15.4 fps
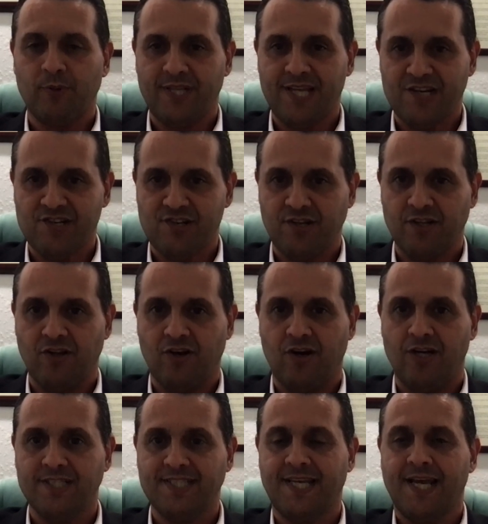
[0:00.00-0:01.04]
Protection
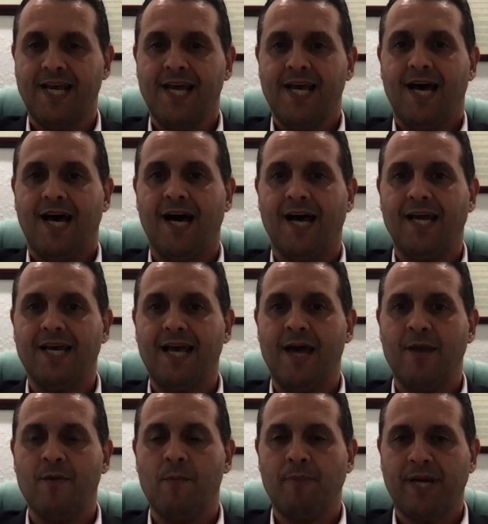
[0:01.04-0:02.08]
Clause.
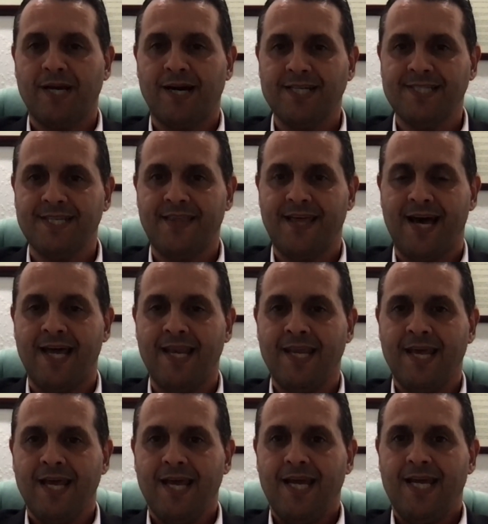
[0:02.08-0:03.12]
And because of that,
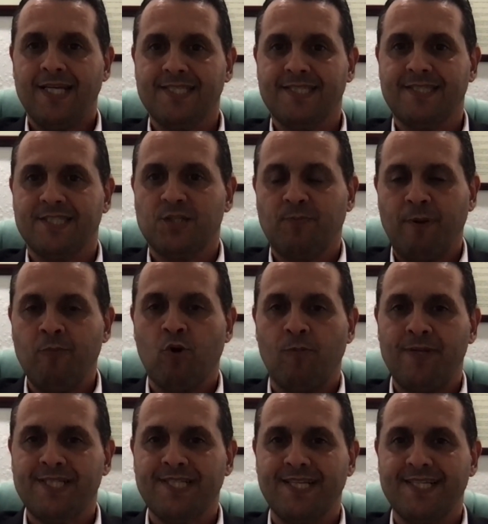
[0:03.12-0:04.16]
the Supreme
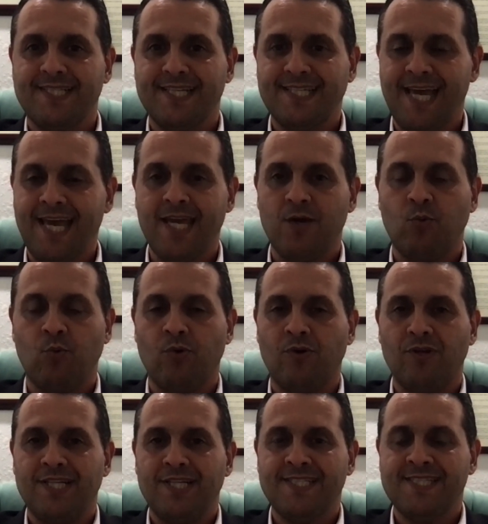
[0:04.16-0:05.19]
Court basically says, hey,
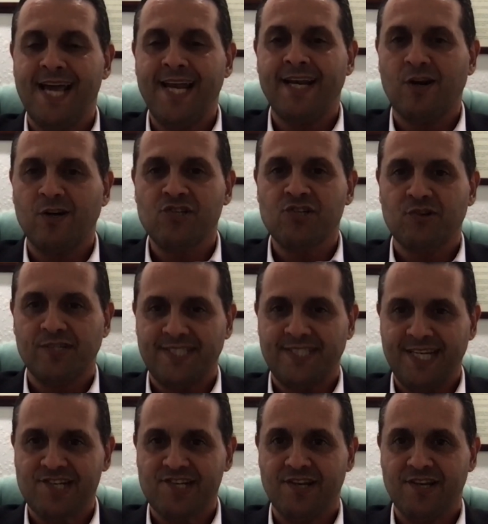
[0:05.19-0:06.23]
it's not in our
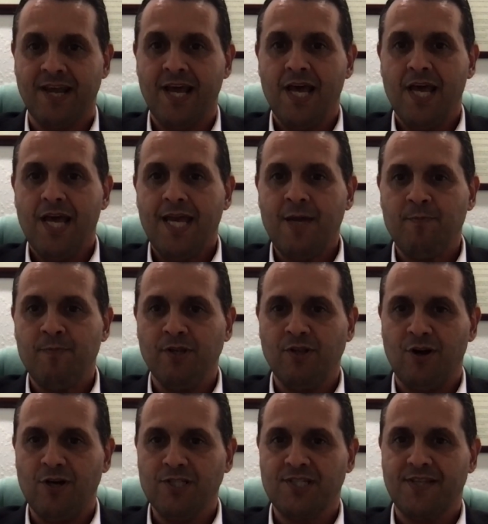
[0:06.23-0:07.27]
jurisdiction. It
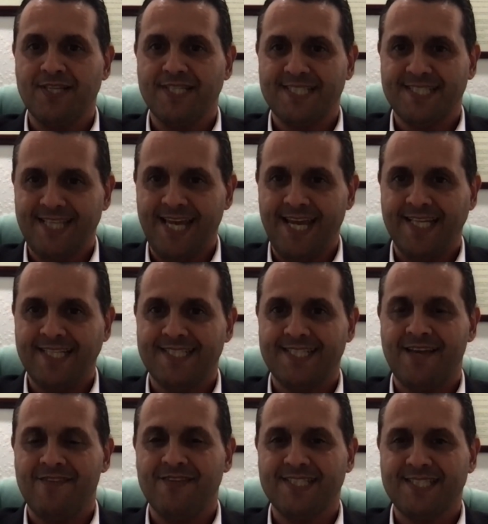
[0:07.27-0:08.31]
belongs to the states
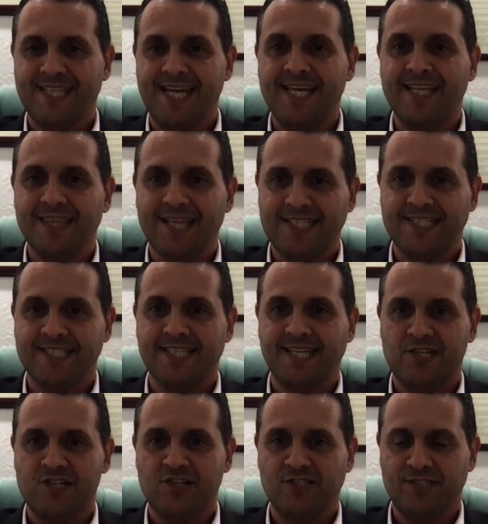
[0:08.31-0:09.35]
and the state
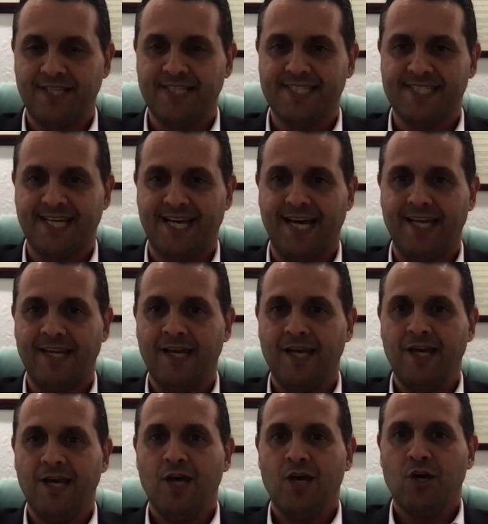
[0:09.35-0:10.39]
legislatures to decide.
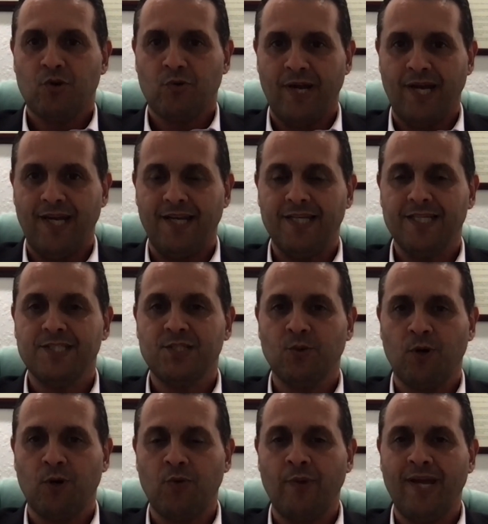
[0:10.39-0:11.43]
Great. So
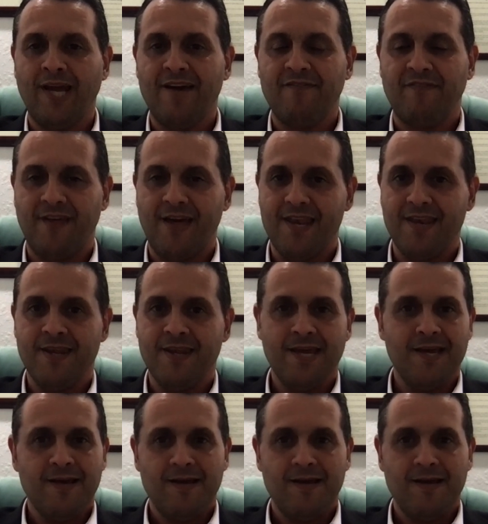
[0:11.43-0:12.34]
what do we have then?